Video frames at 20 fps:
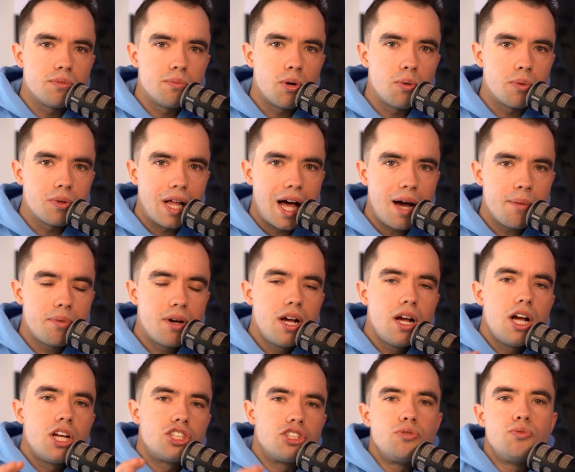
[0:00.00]
mobile app.
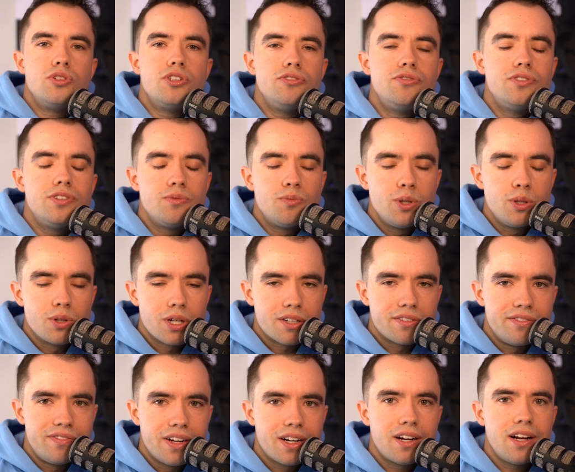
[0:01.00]
So we worked
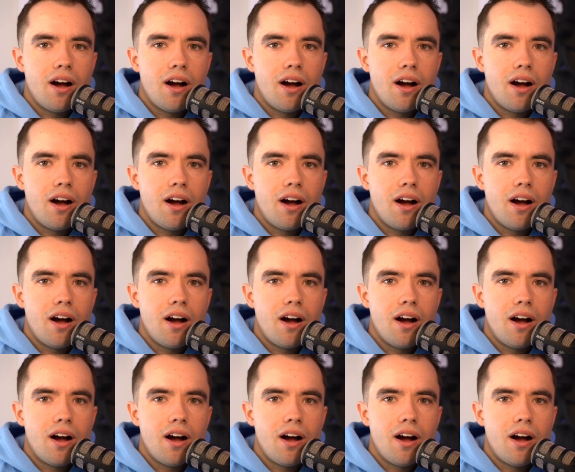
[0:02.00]
very